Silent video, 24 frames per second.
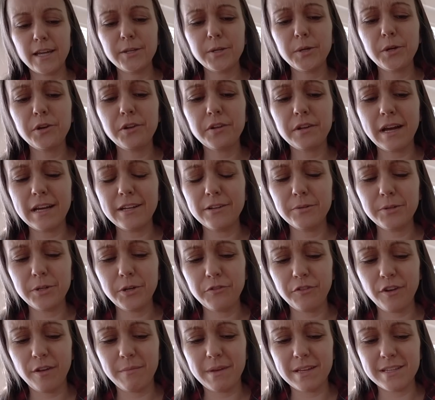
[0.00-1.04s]
don't know
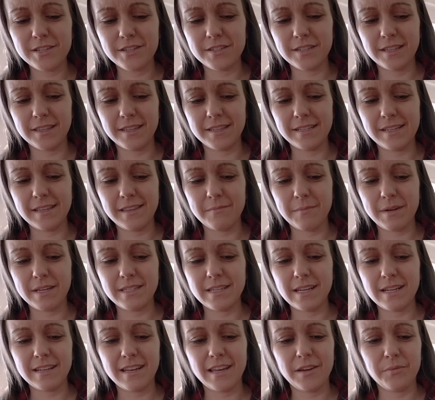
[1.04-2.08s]
if I mentioned it the day that my
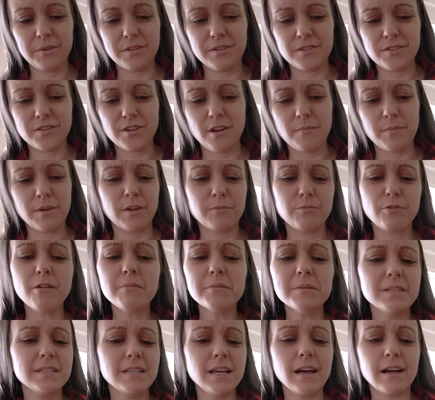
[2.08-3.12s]
dad and I went shopping.
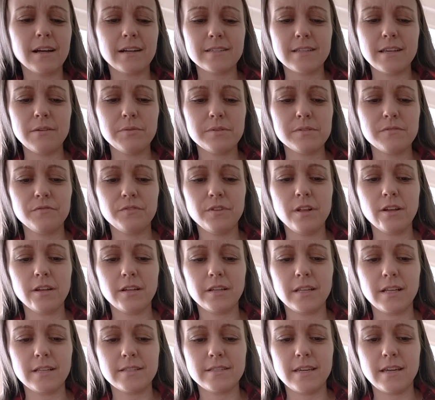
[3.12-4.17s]
Probably not, because I wasn't vlogging
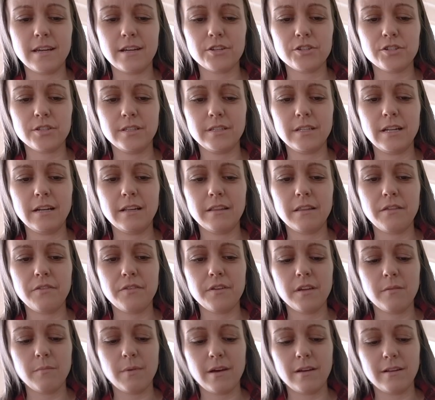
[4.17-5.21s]
that day, actually, now that I
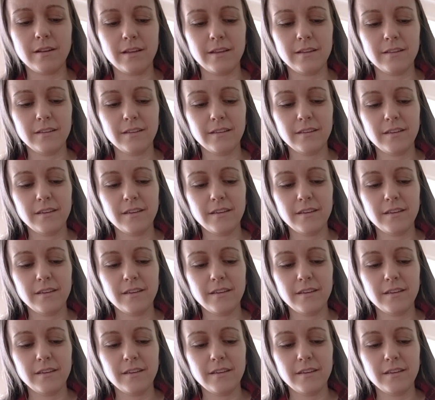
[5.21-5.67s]
think about it.